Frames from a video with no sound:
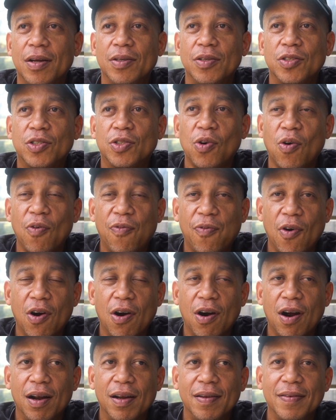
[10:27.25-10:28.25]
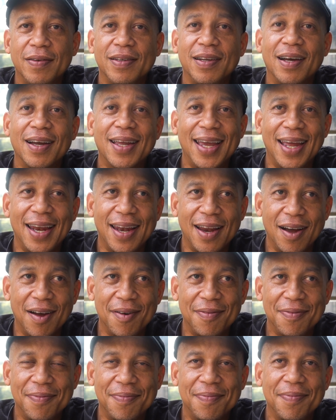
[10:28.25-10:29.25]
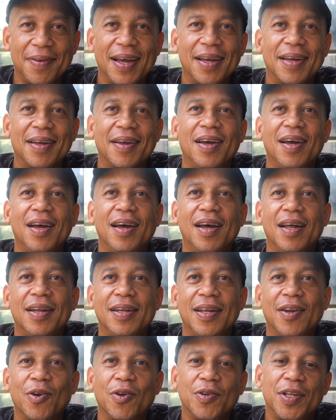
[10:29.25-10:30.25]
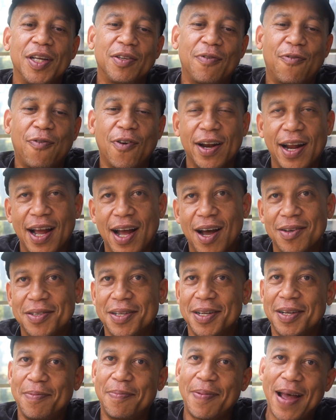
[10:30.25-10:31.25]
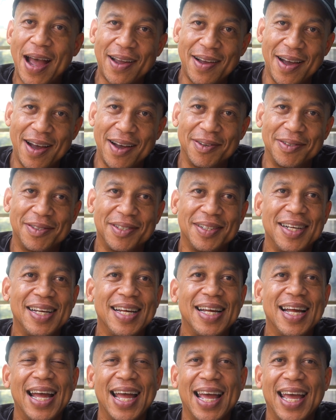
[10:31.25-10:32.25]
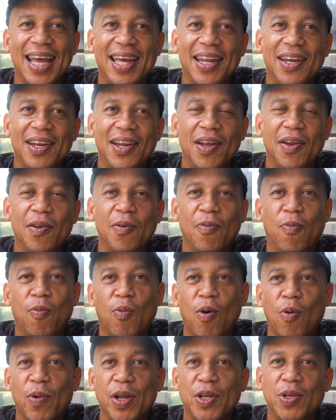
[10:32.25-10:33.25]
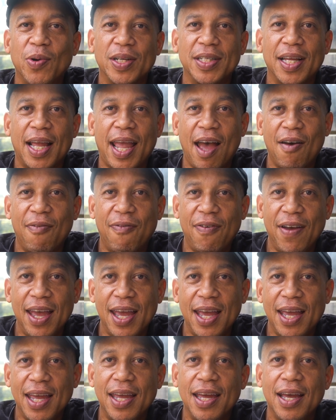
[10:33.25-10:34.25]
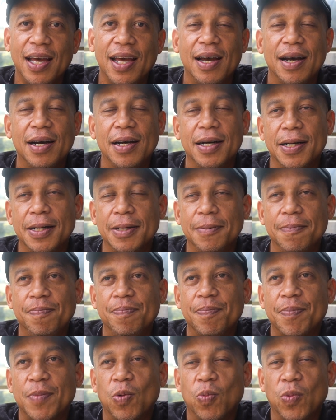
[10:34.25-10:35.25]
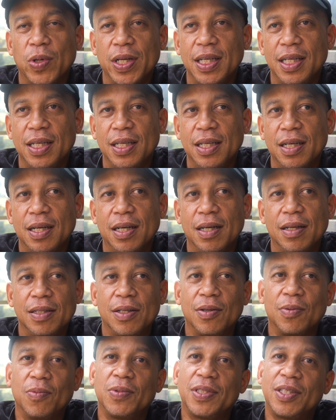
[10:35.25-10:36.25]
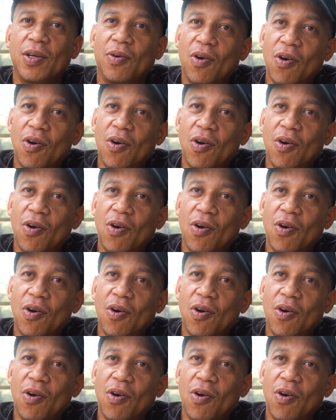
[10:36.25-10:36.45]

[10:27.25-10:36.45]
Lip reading: So far, lucky enough, there's front of house and the back of house, and what we do as a cafe, we sell